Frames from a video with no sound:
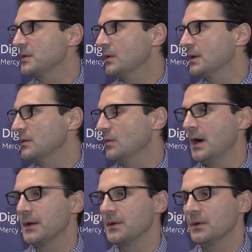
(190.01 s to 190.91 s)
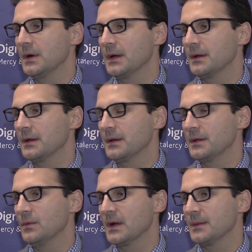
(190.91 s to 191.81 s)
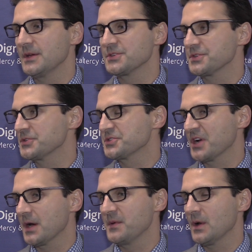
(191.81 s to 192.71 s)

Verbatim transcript: You want you want to uh, you want to make sure you're sharp.